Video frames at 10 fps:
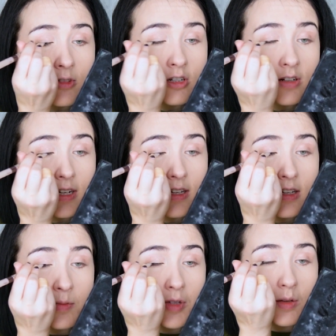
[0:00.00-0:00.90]
Alright,
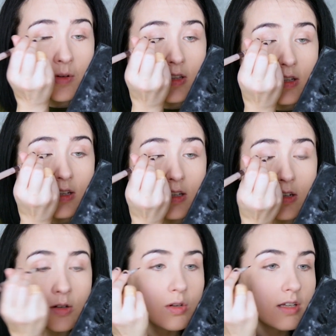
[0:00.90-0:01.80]
hit me with
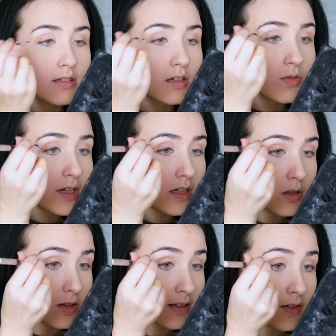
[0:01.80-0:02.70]
another, is it
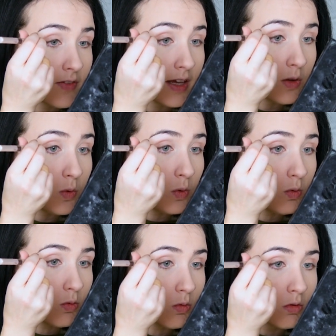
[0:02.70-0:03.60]
real or is it fake?
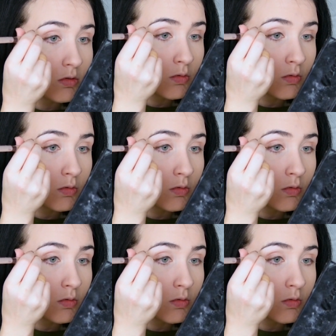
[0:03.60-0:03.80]
Ooh.